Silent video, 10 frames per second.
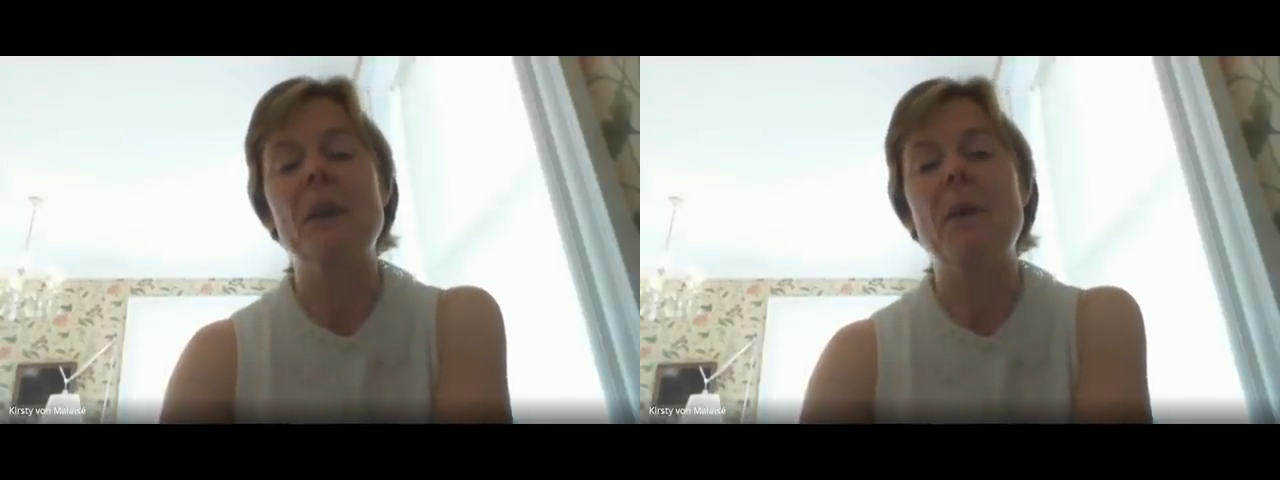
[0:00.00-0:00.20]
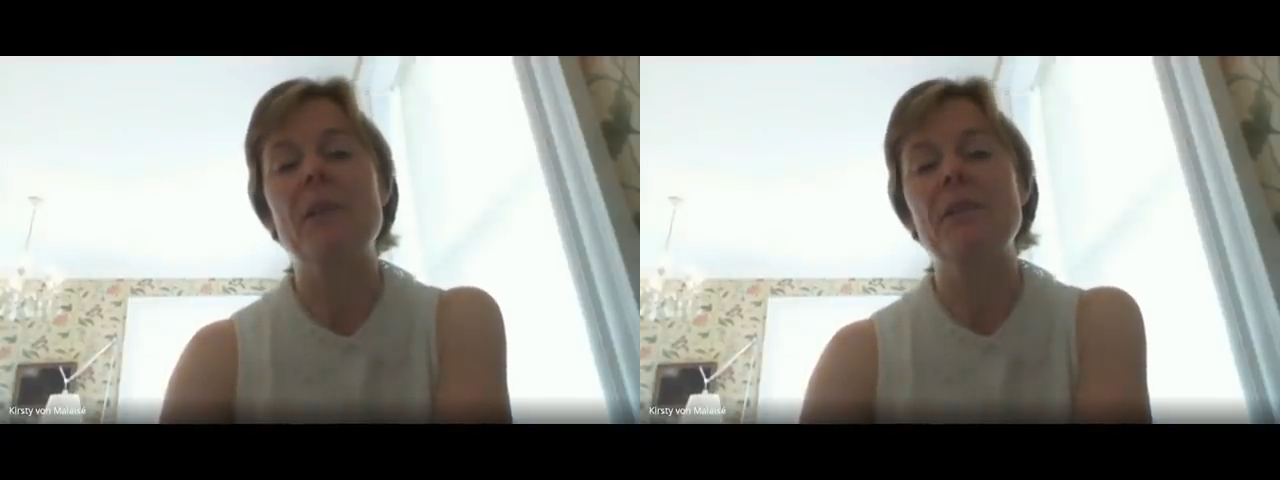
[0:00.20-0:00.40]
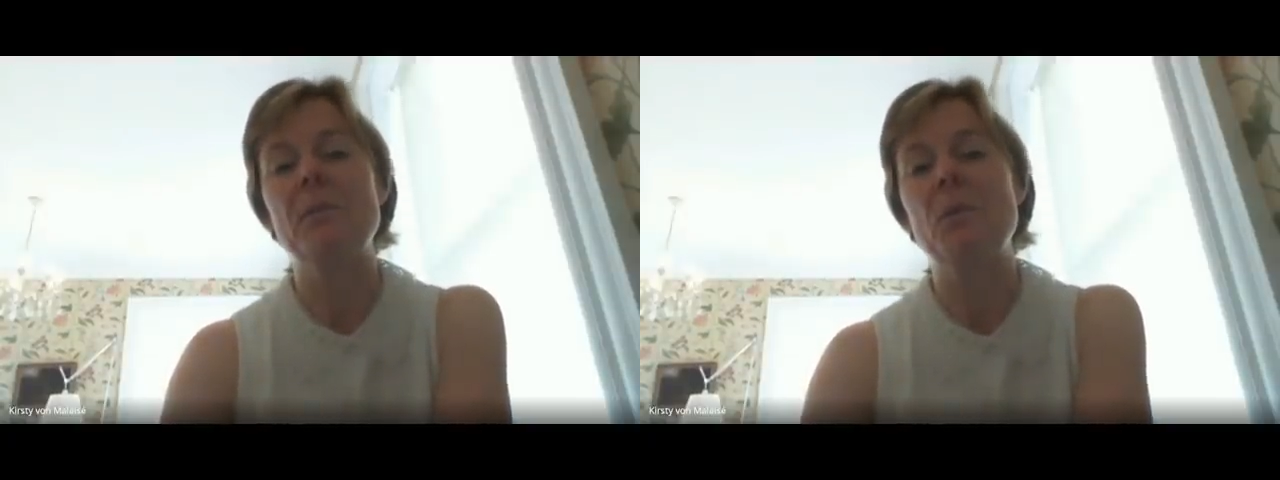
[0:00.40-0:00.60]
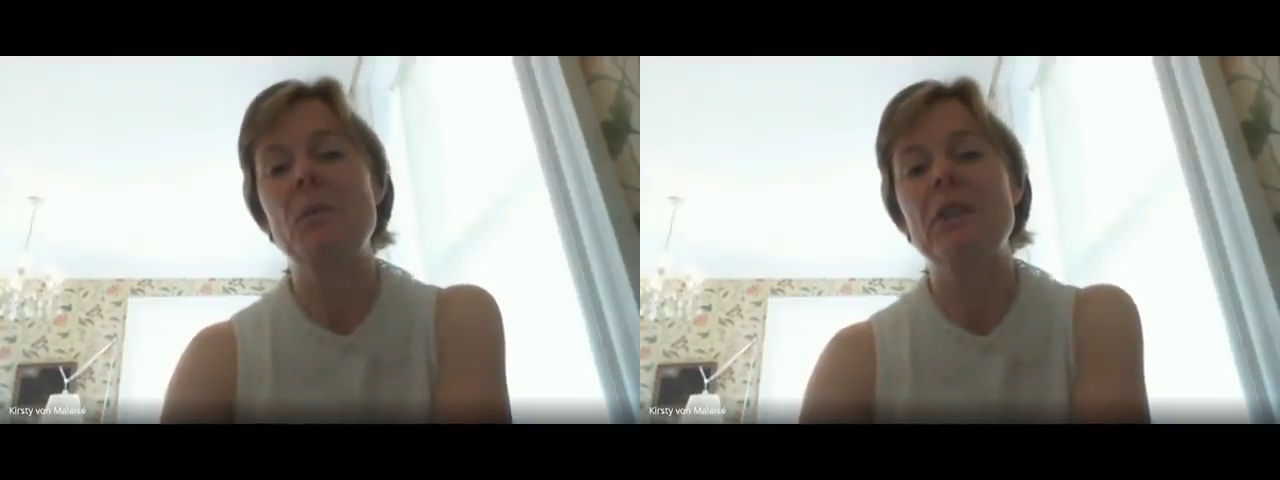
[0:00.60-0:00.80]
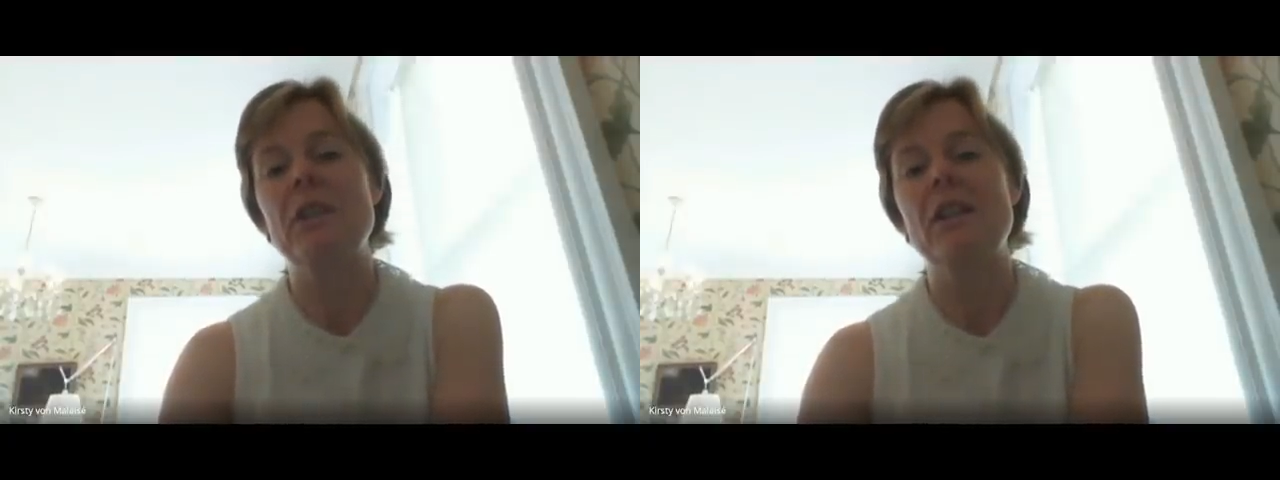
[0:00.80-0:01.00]
about
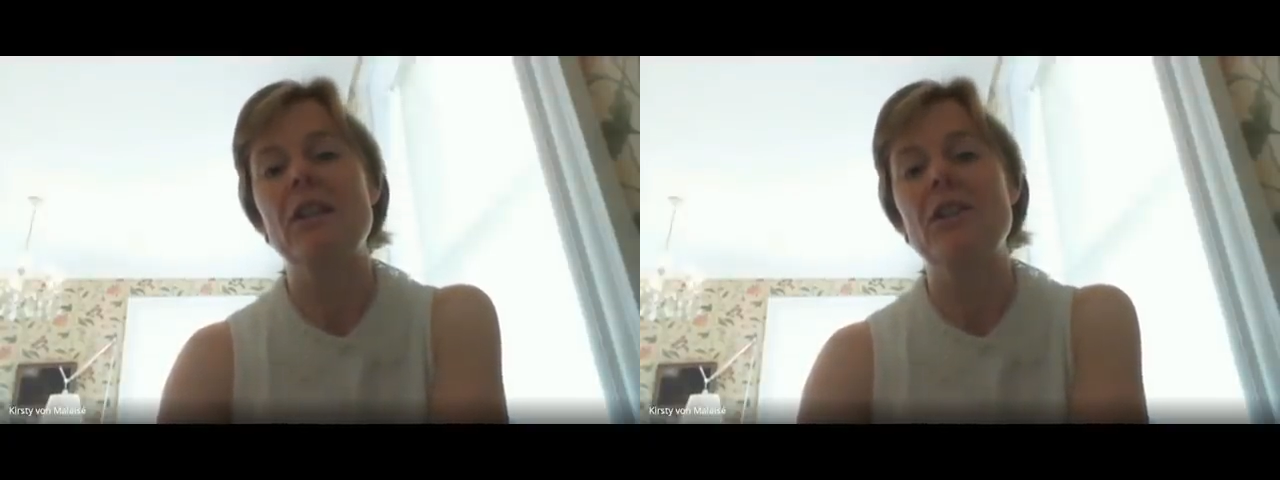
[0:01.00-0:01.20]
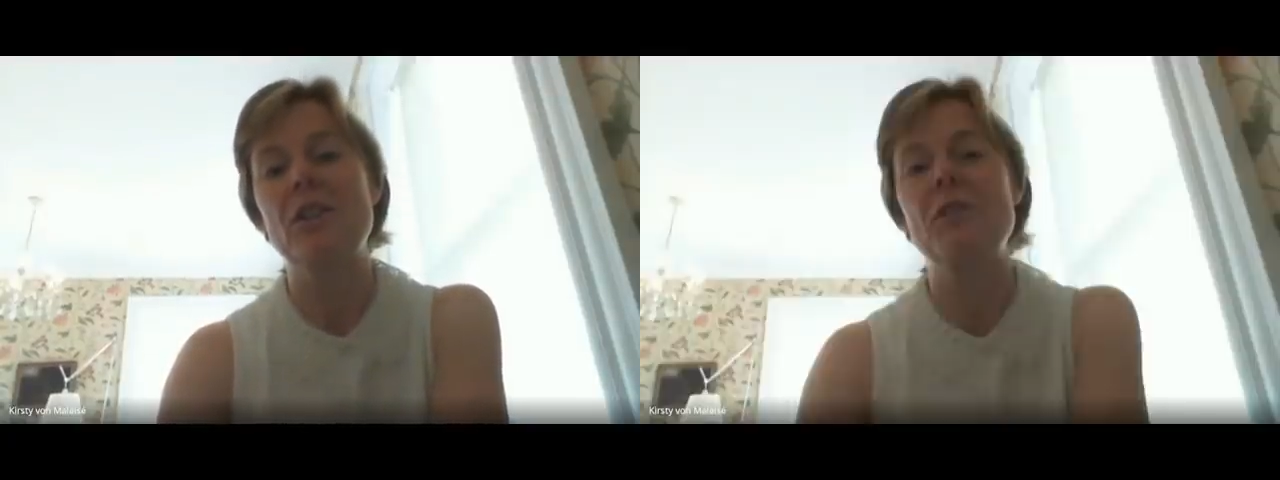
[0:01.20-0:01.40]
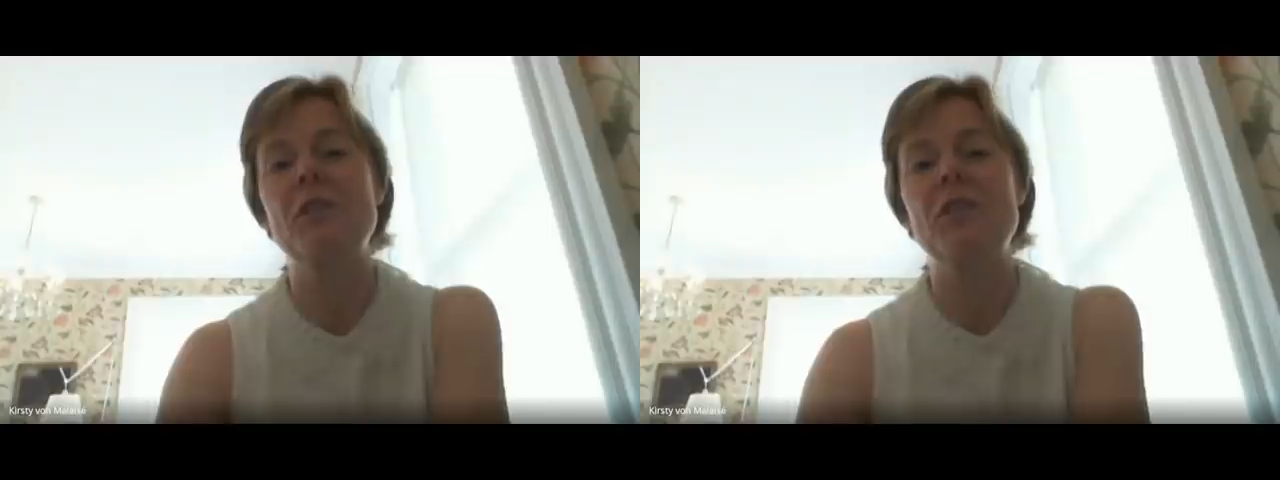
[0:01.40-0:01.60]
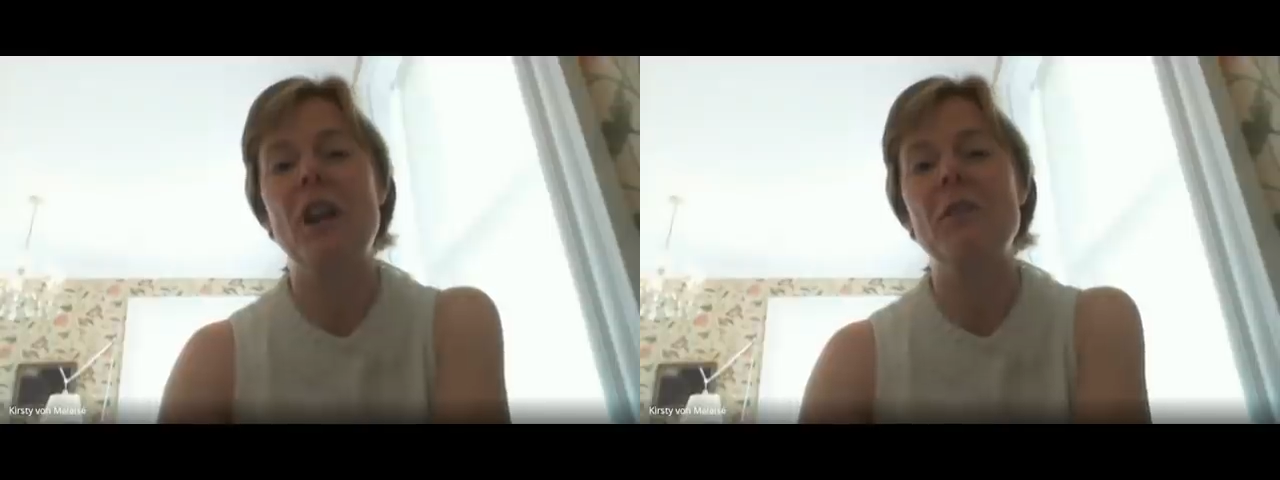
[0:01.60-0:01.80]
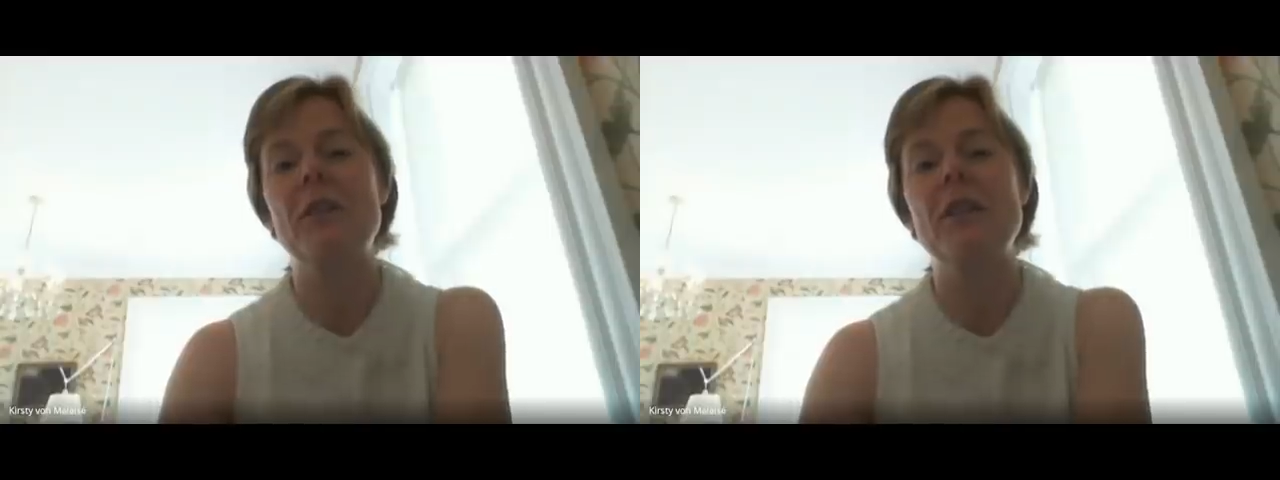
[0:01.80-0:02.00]
supporting our chosen
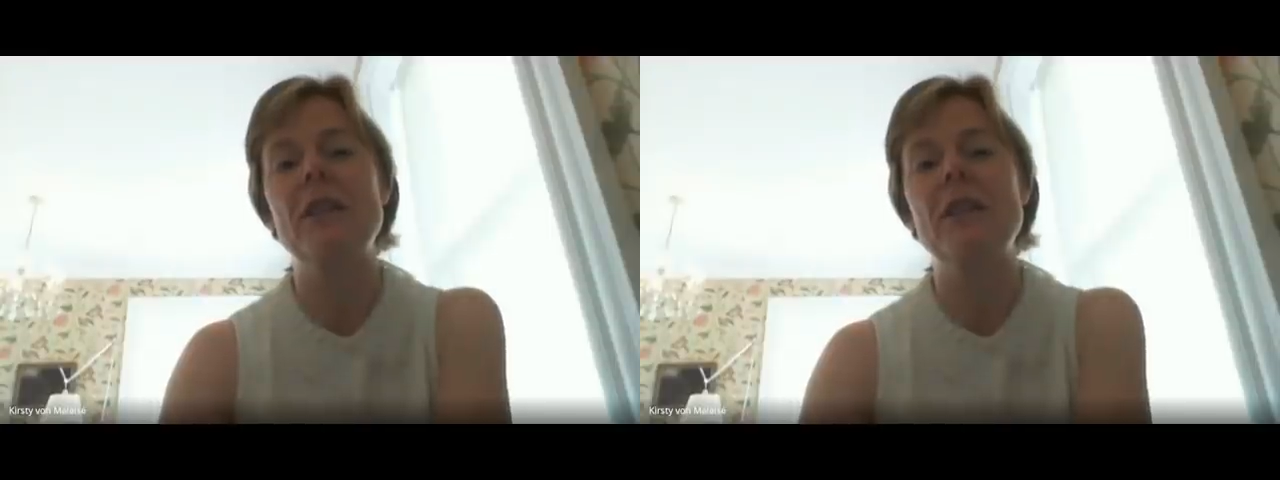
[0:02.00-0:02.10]
charity